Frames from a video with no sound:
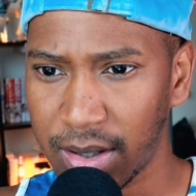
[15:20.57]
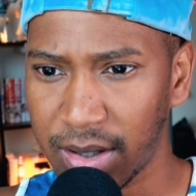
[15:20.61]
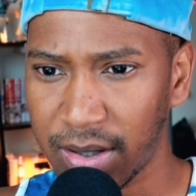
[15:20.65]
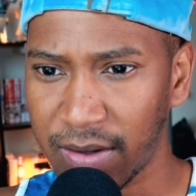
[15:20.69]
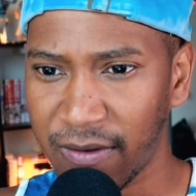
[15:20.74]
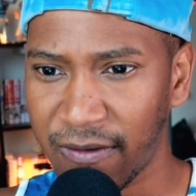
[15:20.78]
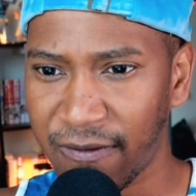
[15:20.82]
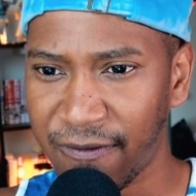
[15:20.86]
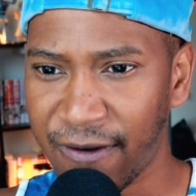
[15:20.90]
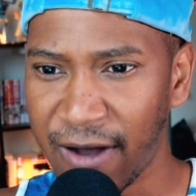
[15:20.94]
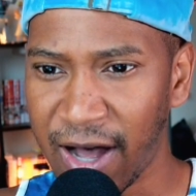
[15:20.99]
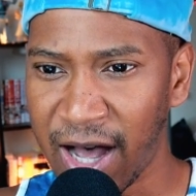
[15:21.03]

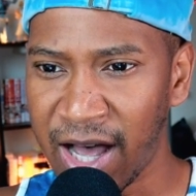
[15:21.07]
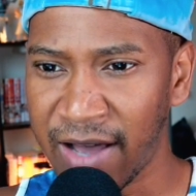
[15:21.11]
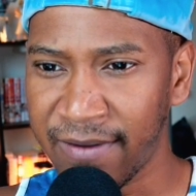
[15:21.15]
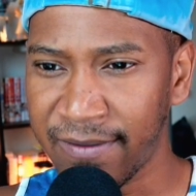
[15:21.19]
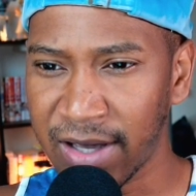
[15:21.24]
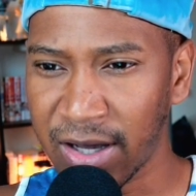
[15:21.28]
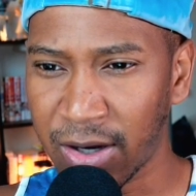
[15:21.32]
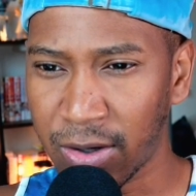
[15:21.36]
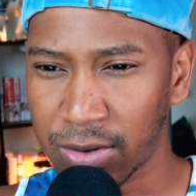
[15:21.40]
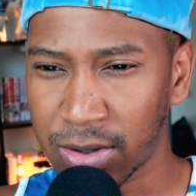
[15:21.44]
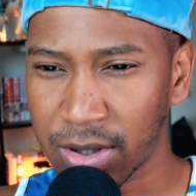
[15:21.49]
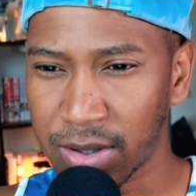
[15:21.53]
5
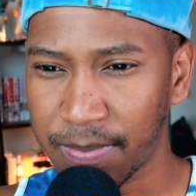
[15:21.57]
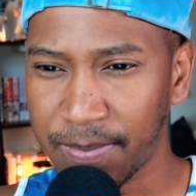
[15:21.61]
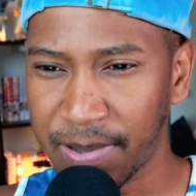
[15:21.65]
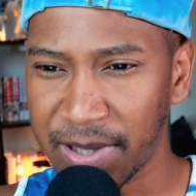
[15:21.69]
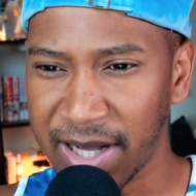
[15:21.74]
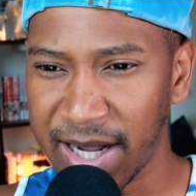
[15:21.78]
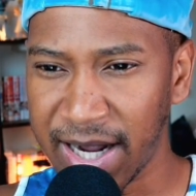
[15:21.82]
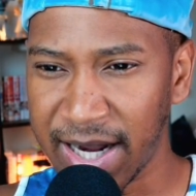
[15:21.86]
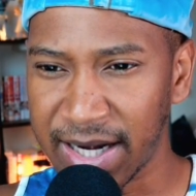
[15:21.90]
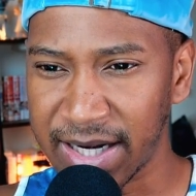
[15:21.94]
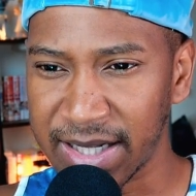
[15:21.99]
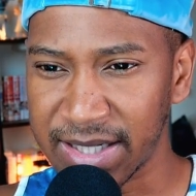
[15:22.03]
elder
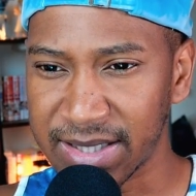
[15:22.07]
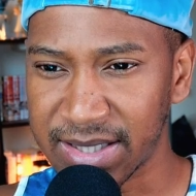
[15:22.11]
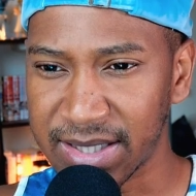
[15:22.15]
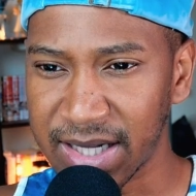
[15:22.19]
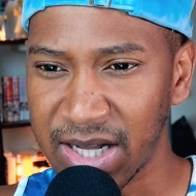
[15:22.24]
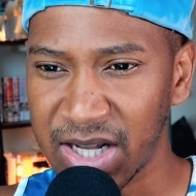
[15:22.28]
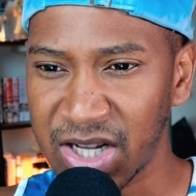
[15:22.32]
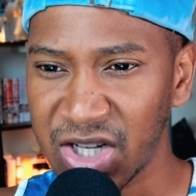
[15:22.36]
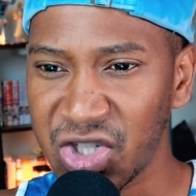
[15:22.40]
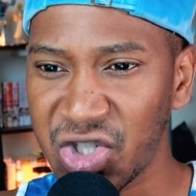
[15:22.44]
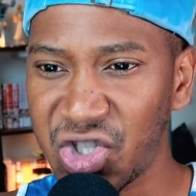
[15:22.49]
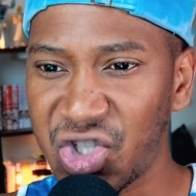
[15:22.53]
planets,
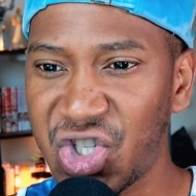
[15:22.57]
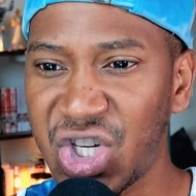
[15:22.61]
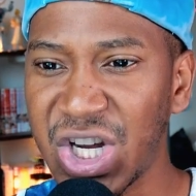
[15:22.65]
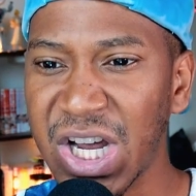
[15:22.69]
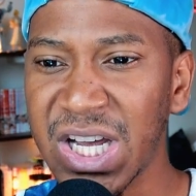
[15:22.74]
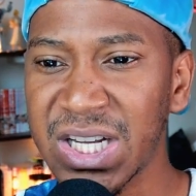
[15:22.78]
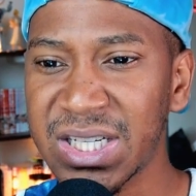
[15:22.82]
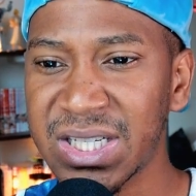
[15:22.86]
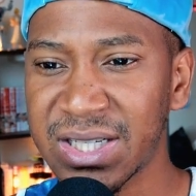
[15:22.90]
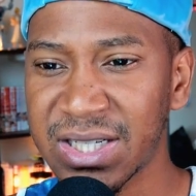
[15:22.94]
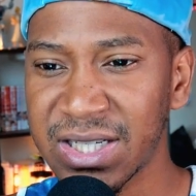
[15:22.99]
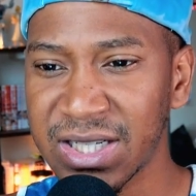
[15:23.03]

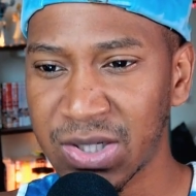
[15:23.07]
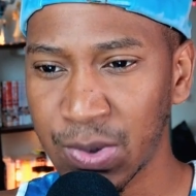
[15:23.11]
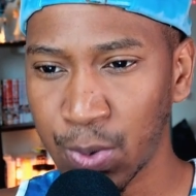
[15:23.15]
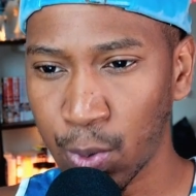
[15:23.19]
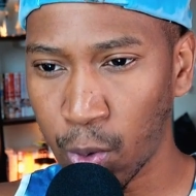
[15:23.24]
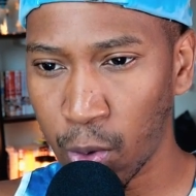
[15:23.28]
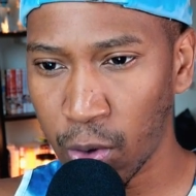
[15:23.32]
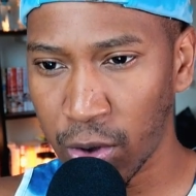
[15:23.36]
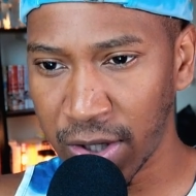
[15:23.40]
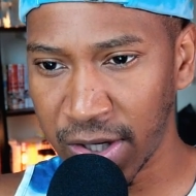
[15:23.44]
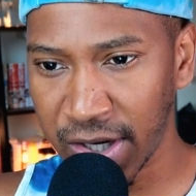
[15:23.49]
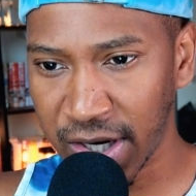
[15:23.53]
Justice
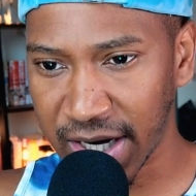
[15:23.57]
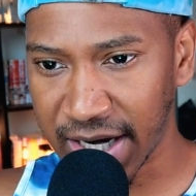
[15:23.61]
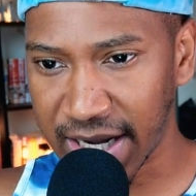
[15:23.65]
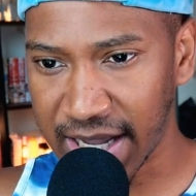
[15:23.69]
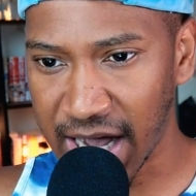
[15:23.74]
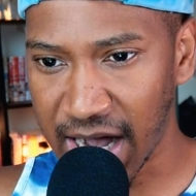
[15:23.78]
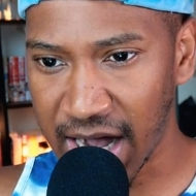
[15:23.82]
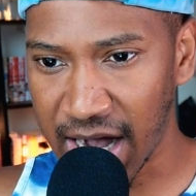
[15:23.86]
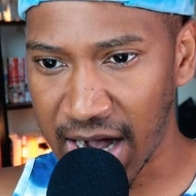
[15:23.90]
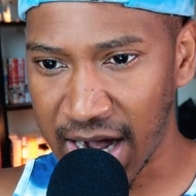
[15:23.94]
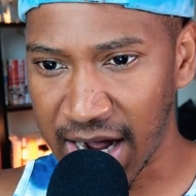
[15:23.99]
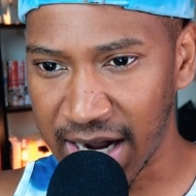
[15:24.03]
Warrior
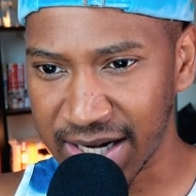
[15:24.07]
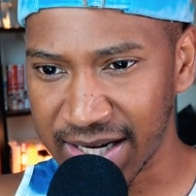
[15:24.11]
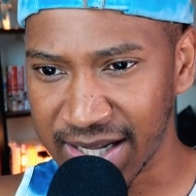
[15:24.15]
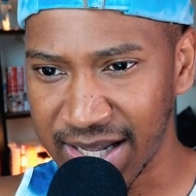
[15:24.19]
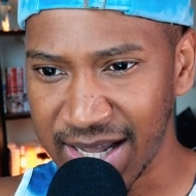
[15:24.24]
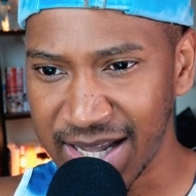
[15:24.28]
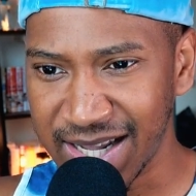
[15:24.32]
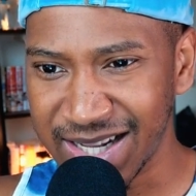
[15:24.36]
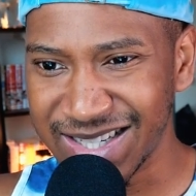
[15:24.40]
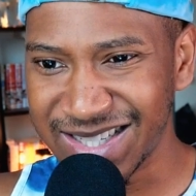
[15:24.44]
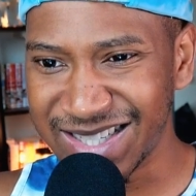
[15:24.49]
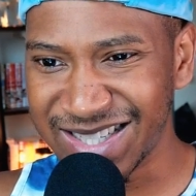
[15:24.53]
God,
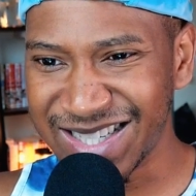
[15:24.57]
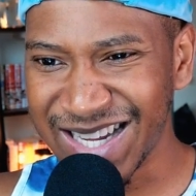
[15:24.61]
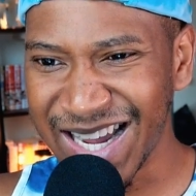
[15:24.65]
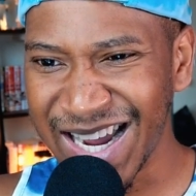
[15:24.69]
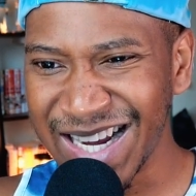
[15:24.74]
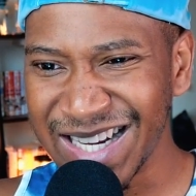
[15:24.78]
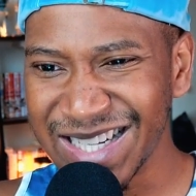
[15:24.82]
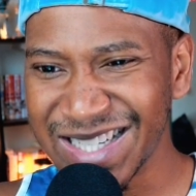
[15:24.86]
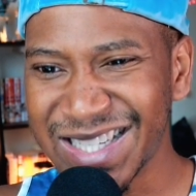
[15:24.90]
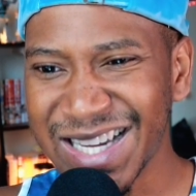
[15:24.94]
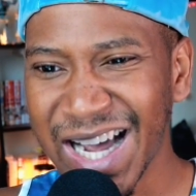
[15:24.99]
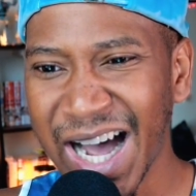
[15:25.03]

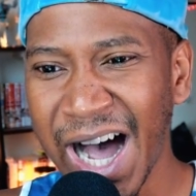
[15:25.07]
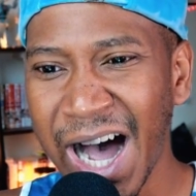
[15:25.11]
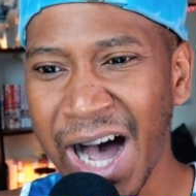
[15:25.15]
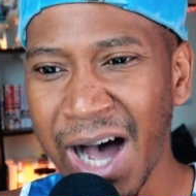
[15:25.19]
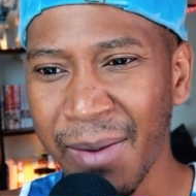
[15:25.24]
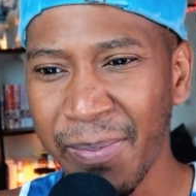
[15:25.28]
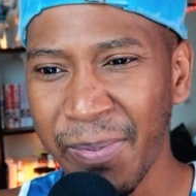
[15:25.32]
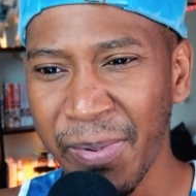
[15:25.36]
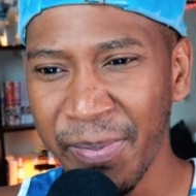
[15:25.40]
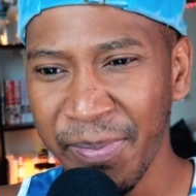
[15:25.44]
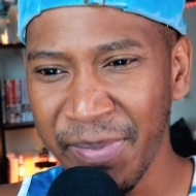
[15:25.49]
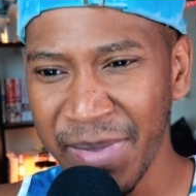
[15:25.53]
Saint
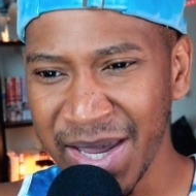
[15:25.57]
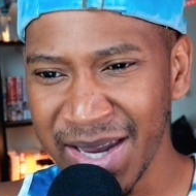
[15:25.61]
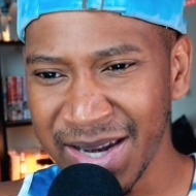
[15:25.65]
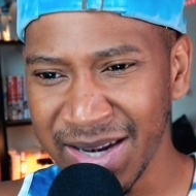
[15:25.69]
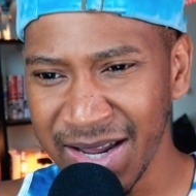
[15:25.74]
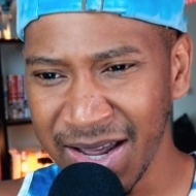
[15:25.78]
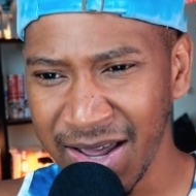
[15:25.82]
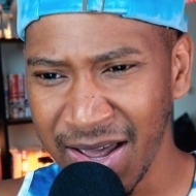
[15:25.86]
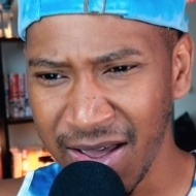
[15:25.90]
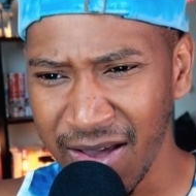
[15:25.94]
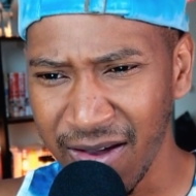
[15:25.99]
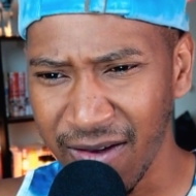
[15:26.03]
Topman
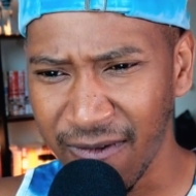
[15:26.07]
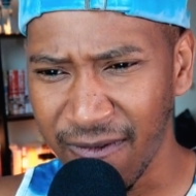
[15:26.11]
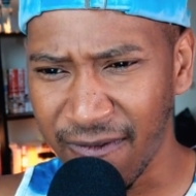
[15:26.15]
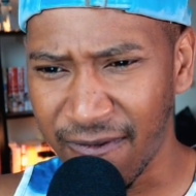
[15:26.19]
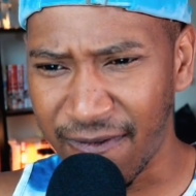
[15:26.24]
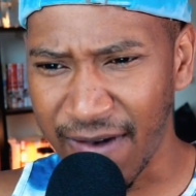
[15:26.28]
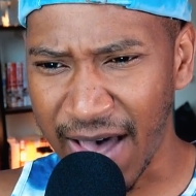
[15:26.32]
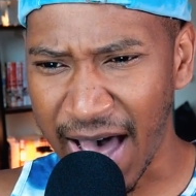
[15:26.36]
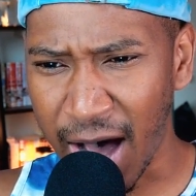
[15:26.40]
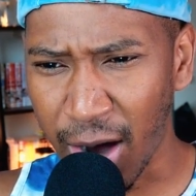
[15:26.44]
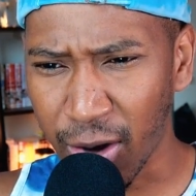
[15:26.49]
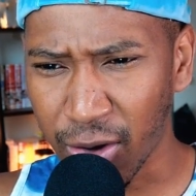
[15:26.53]

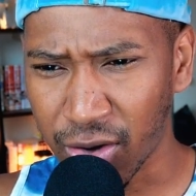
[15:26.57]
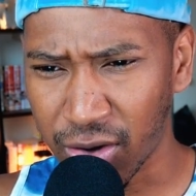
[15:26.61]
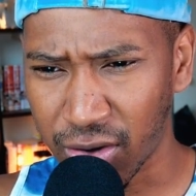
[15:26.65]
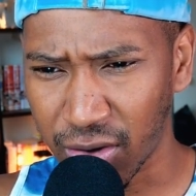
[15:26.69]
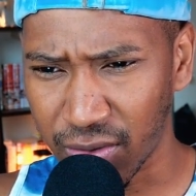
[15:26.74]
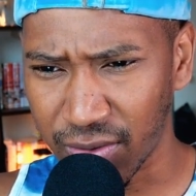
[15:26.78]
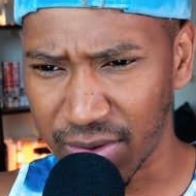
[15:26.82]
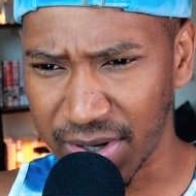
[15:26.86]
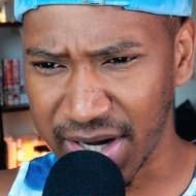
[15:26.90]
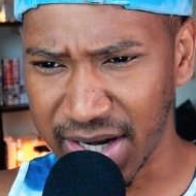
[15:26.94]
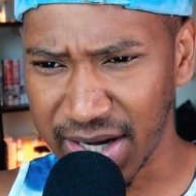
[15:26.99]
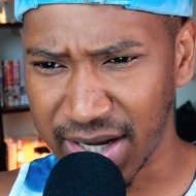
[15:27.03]

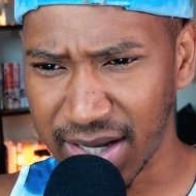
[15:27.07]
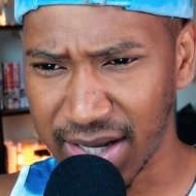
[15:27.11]
Valkyrie.